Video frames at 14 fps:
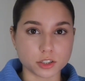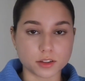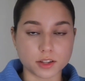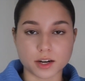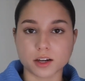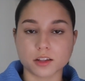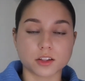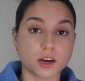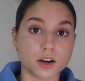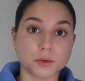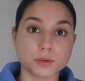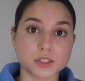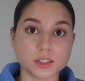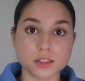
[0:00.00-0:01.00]
that I thought I
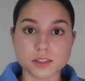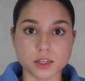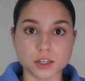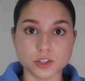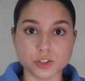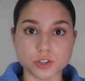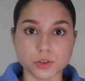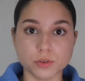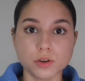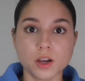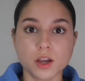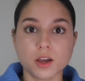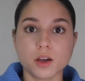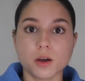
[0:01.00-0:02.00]
was listening to,
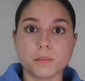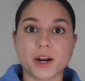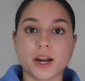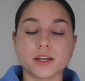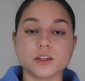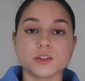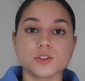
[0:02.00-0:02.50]
but I can do